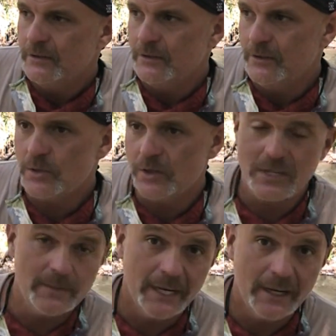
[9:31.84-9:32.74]
Nutrients
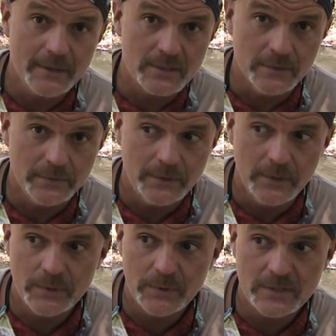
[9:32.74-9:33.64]
can be high because of
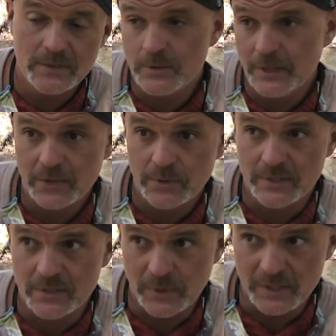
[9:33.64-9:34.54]
human reasons or natural
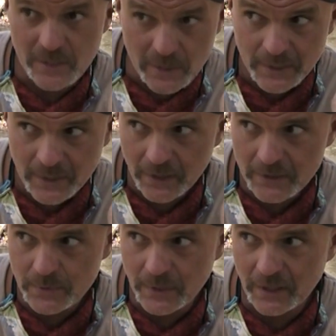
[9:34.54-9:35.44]
reasons. When it's human
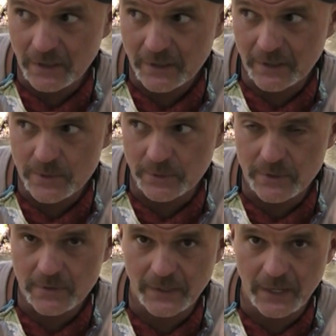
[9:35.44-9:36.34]
caused, we call it cultural
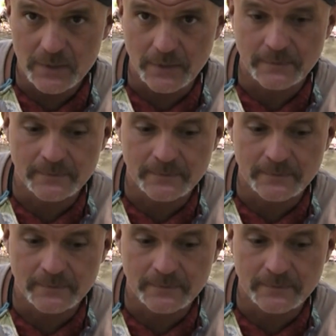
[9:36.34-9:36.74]
eutrophication.